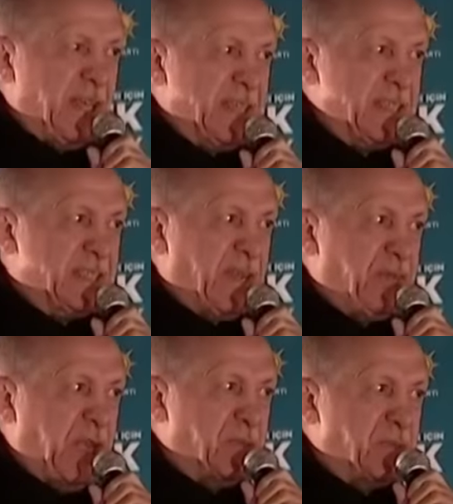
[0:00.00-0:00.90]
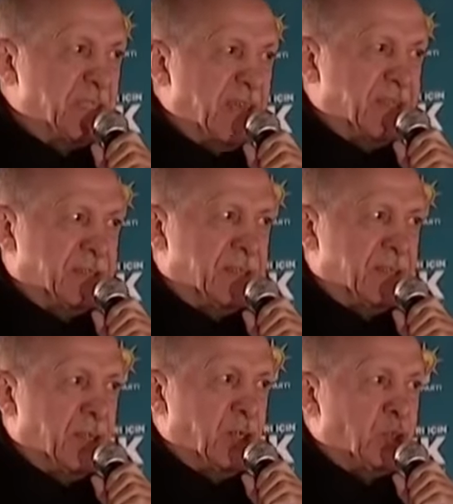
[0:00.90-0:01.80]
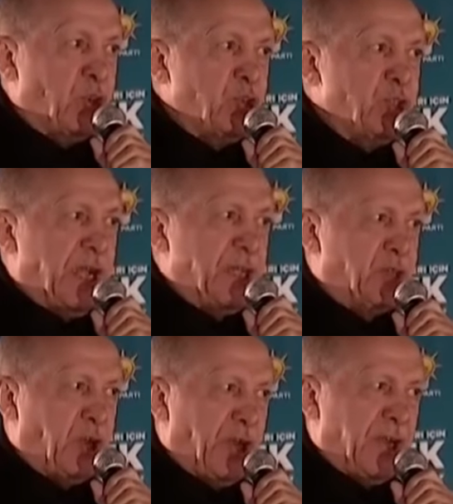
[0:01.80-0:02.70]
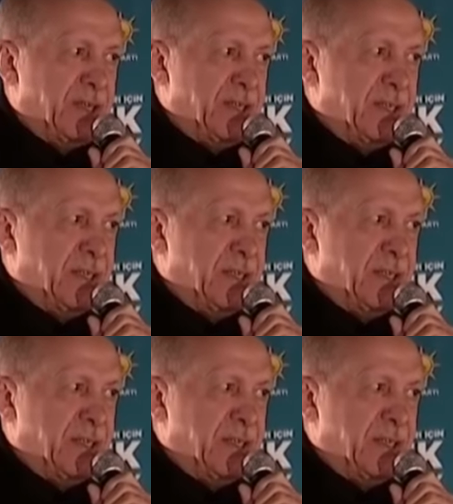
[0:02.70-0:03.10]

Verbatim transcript: rebuffing the idea that Hamas is a terror group.